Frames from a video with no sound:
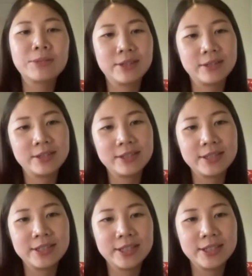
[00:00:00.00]

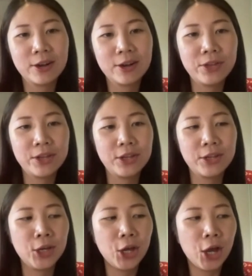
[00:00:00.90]
because of
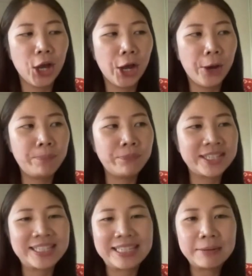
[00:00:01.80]
the
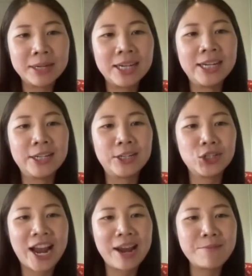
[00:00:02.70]
stigma and the
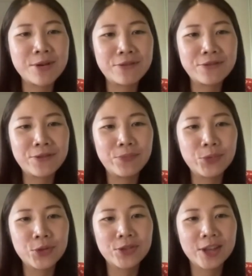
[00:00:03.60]
shame of
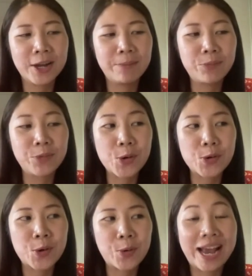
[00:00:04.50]

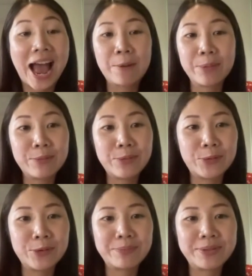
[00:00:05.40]
knowing how people
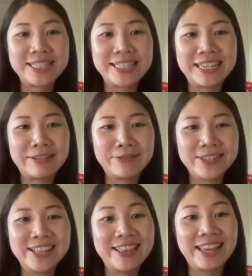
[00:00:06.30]
would perceive
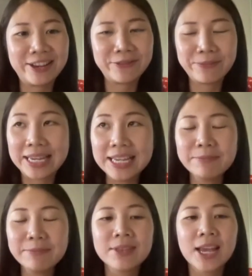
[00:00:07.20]
and think of me.
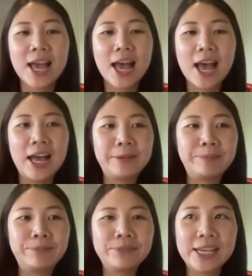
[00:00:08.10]

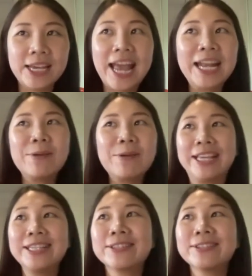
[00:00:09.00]

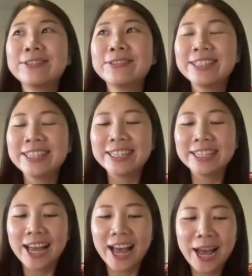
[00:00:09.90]
Anyway, so
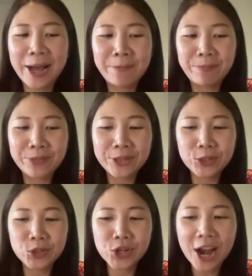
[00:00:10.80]
the
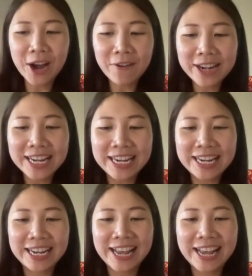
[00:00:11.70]

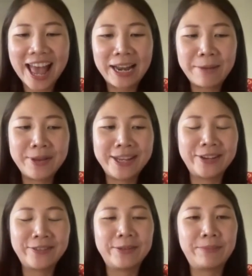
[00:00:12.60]
charity element
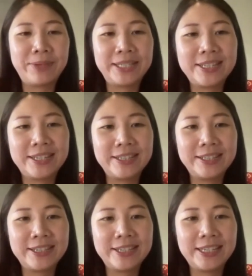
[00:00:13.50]
of the
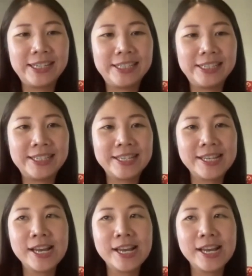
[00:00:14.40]
business is